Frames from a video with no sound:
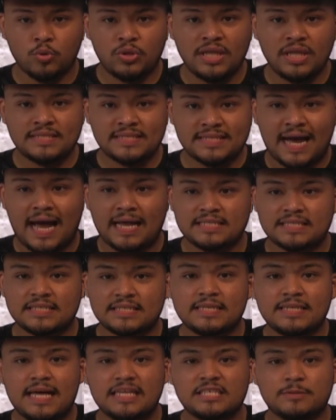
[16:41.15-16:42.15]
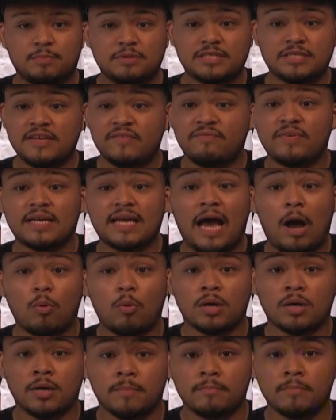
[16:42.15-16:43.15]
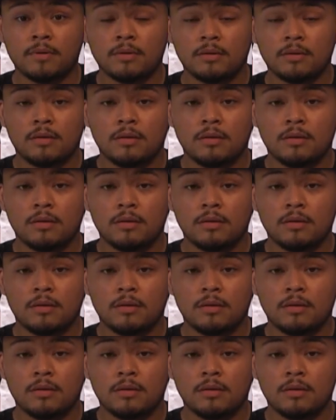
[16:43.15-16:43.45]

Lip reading: detached to that specific outcome?